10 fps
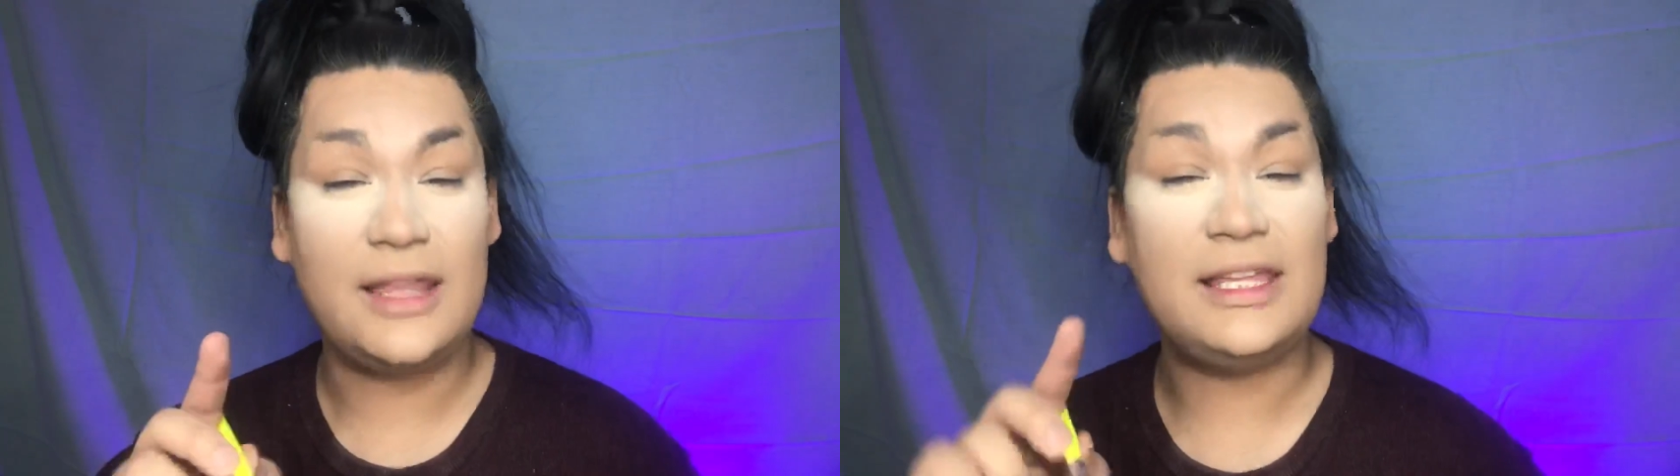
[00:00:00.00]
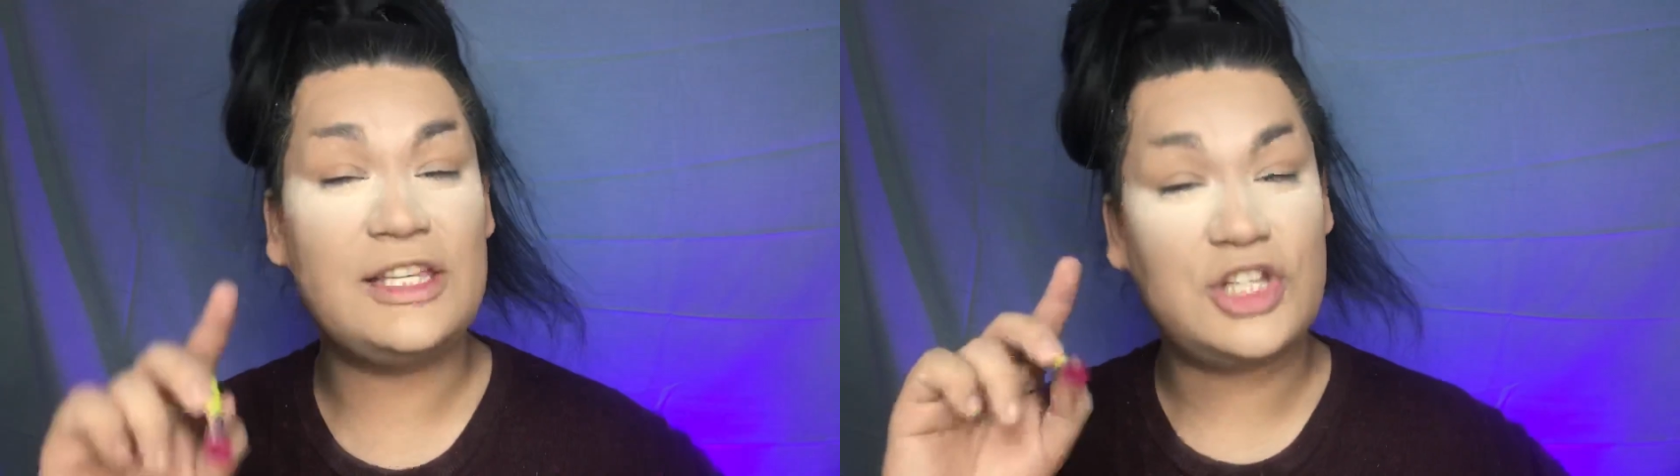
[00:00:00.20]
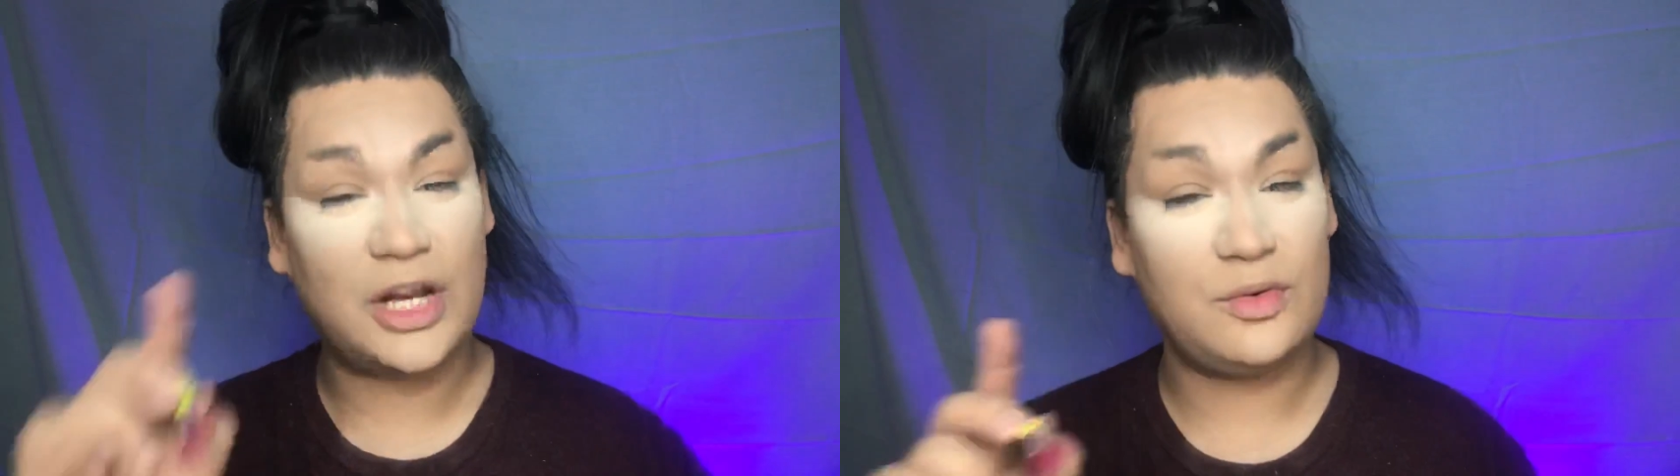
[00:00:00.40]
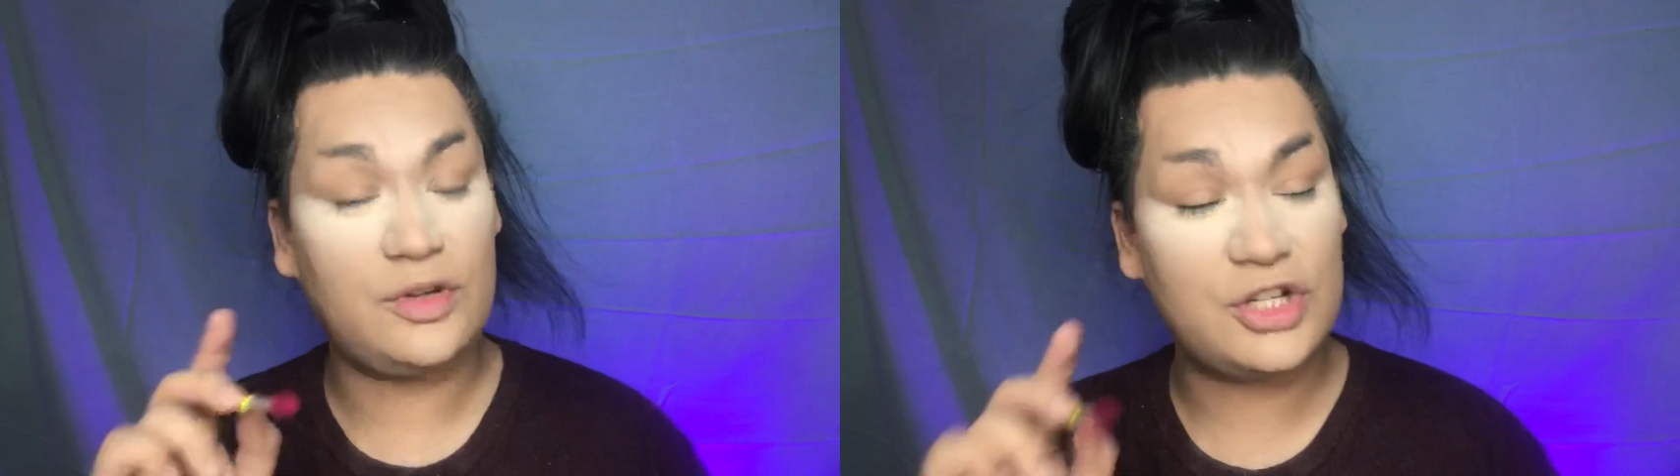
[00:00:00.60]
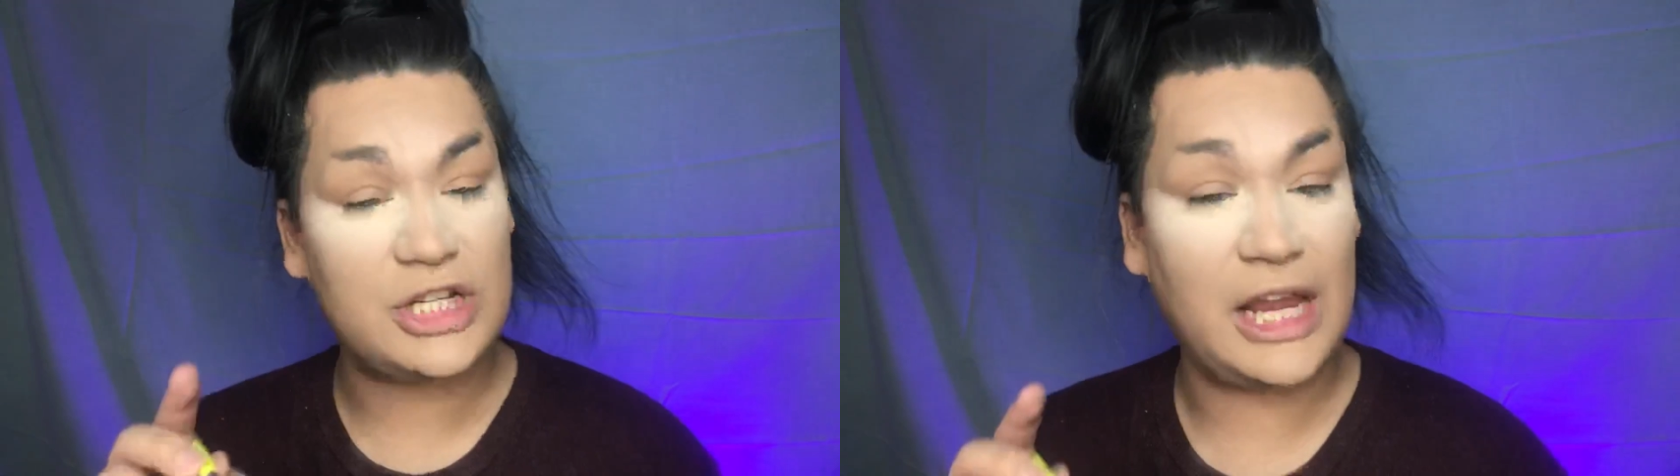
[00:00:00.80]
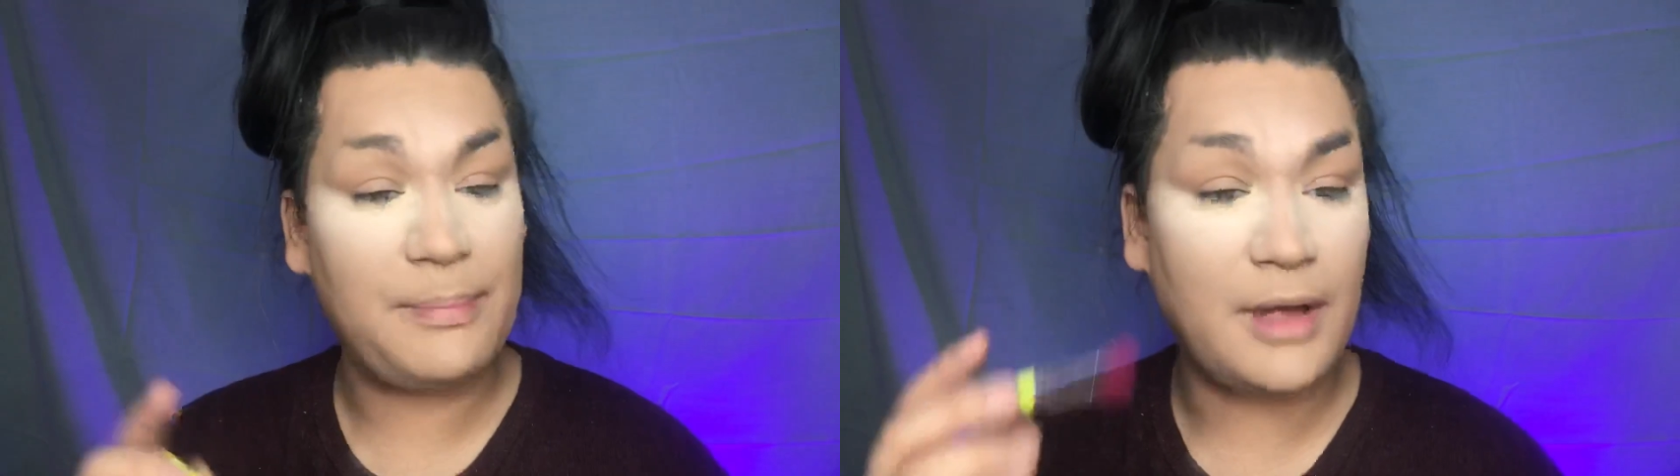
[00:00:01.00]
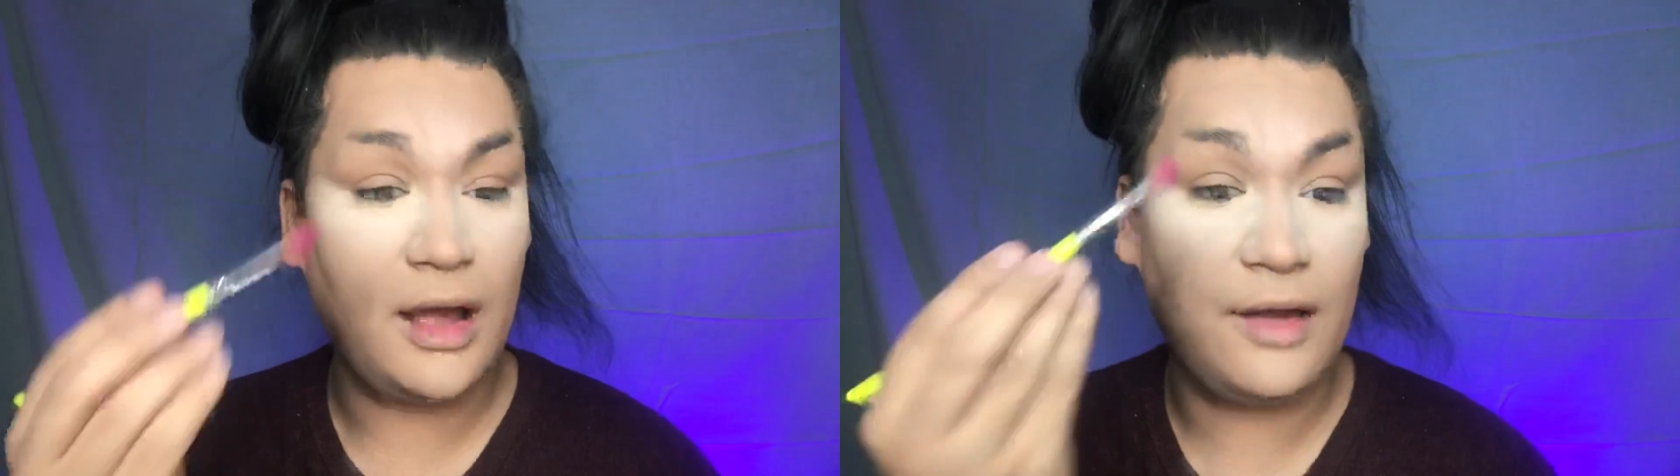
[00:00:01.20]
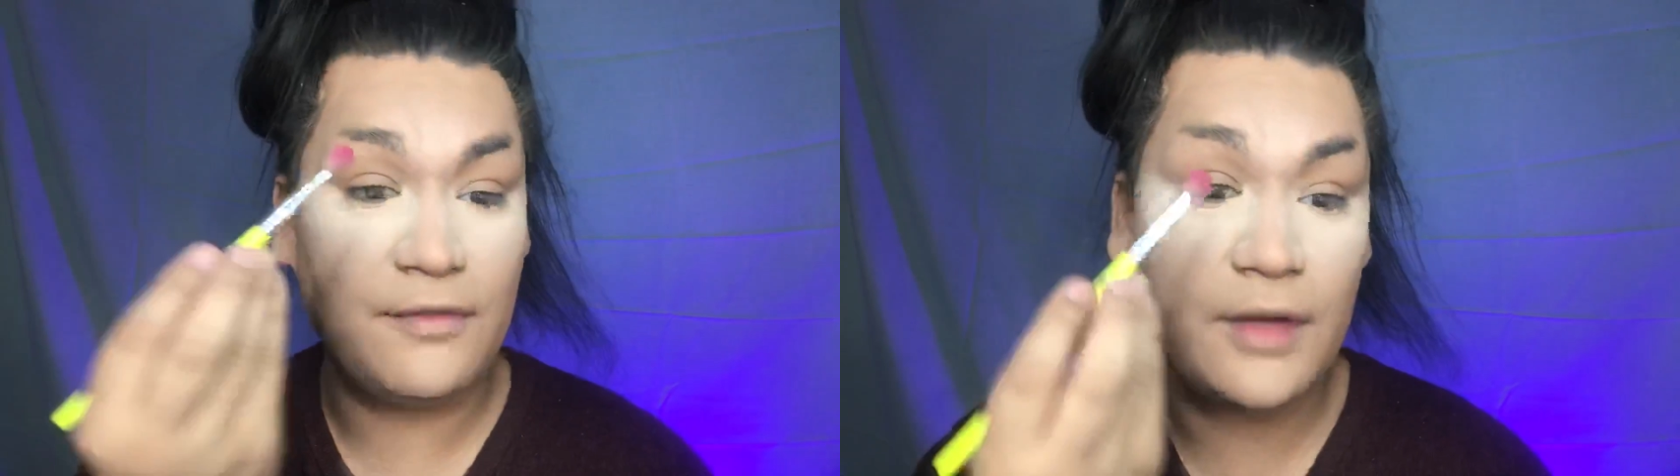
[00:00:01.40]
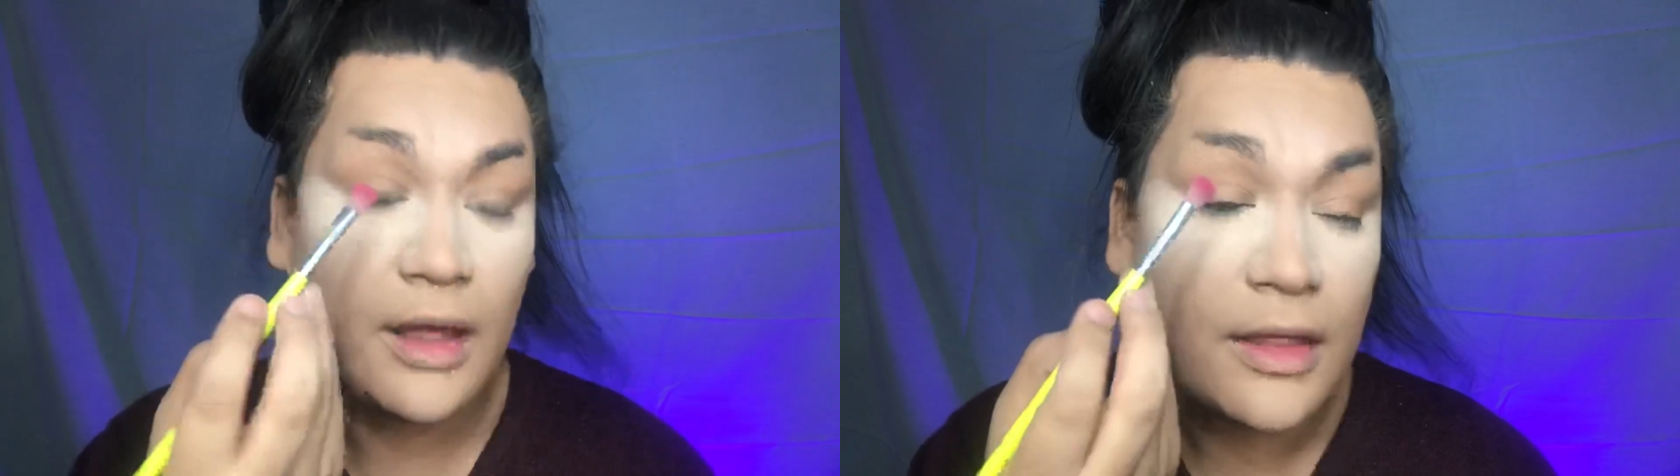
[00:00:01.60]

in the general shape of